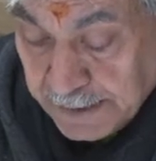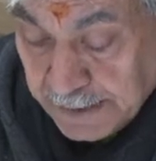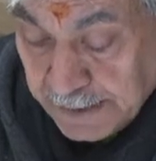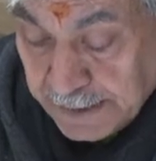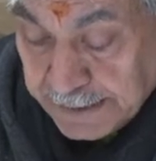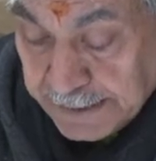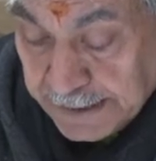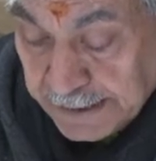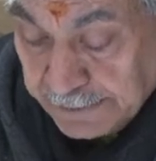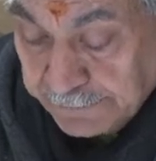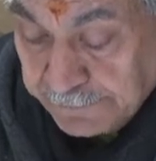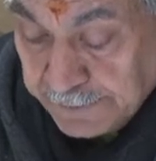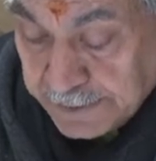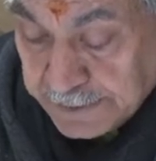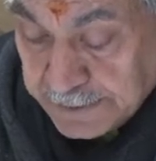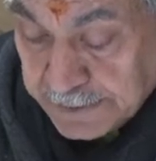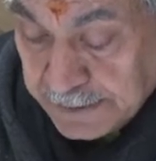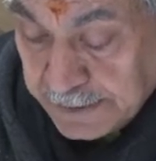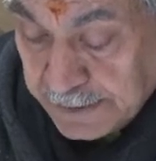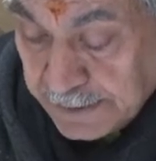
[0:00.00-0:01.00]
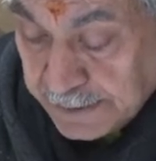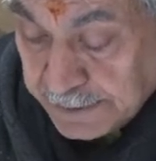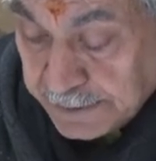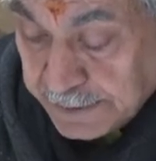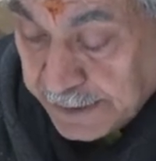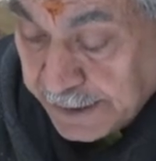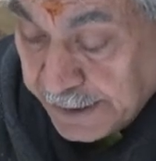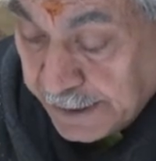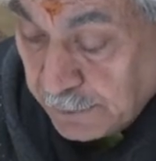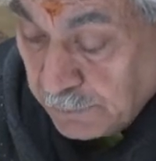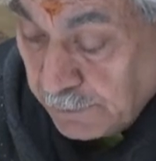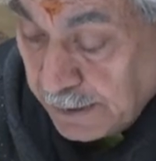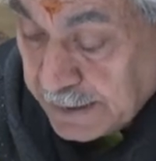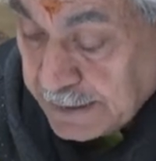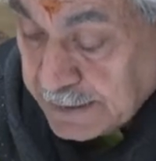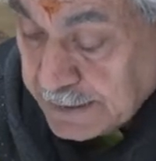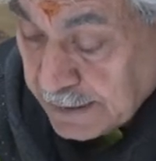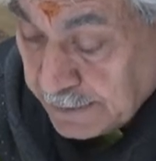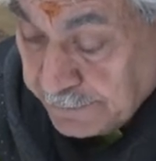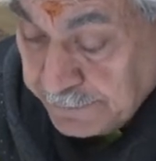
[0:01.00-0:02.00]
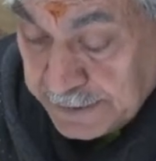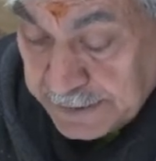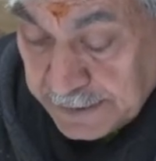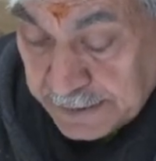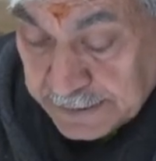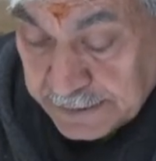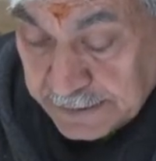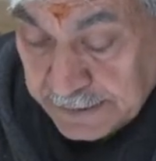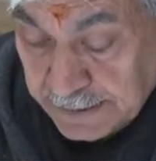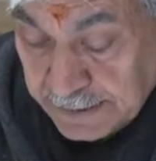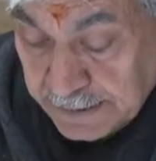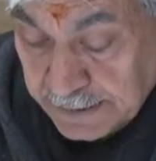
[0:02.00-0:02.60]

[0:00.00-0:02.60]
and delivers the required services.